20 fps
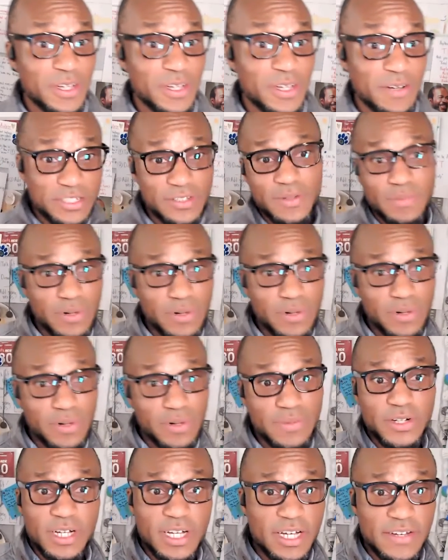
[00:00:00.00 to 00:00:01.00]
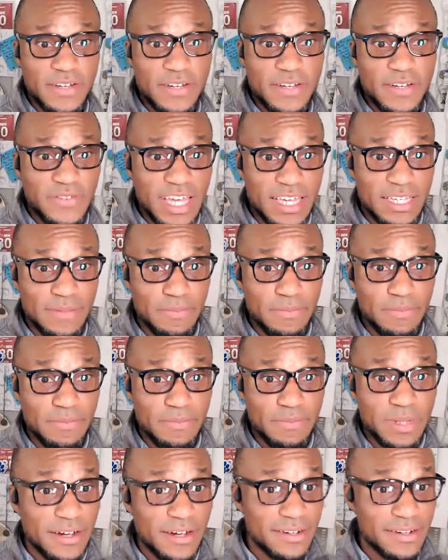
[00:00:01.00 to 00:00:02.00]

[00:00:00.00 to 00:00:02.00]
we're going to measure the perimeter of a